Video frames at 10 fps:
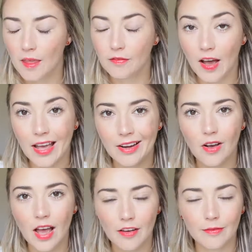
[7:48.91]
If I
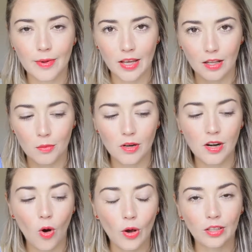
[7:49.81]
don't have my almond
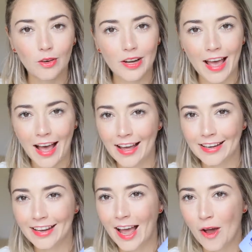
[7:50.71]
oil on
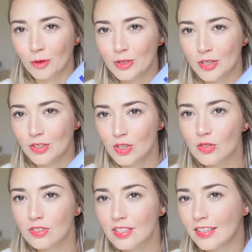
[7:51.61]
hand, I will just
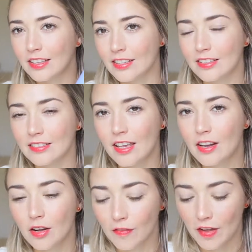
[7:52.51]
use this, and this is
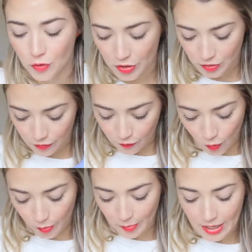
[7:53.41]
enough hydration
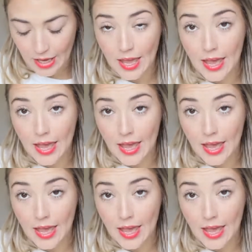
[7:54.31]
for me.